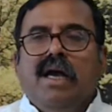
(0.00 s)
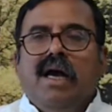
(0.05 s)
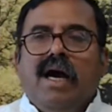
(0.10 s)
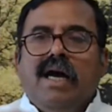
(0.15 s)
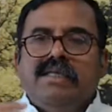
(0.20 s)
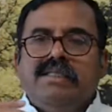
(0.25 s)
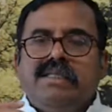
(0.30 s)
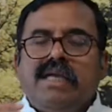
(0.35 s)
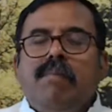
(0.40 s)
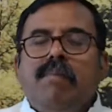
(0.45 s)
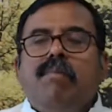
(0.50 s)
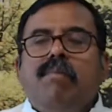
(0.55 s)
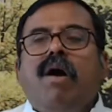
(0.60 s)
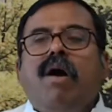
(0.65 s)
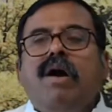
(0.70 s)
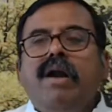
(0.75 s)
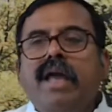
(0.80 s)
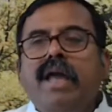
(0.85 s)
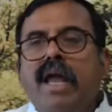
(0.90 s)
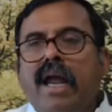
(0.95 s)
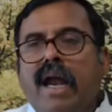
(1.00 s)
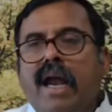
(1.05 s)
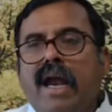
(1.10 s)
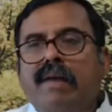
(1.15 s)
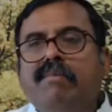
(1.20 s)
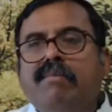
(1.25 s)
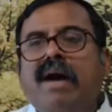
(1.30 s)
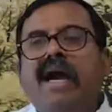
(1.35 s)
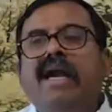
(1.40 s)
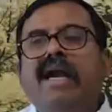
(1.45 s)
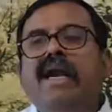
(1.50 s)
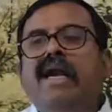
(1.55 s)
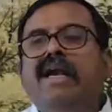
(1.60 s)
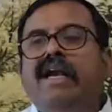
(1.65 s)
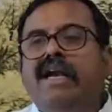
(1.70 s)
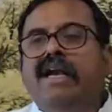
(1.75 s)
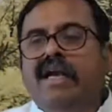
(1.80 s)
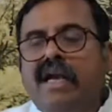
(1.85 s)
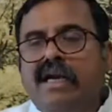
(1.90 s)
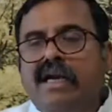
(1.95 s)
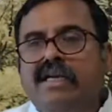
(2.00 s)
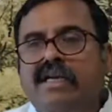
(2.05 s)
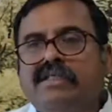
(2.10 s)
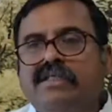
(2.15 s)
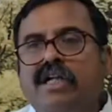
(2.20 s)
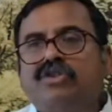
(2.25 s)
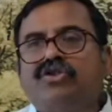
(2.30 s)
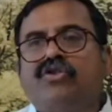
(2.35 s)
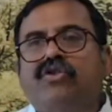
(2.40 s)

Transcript: I said body and mind and intellect is also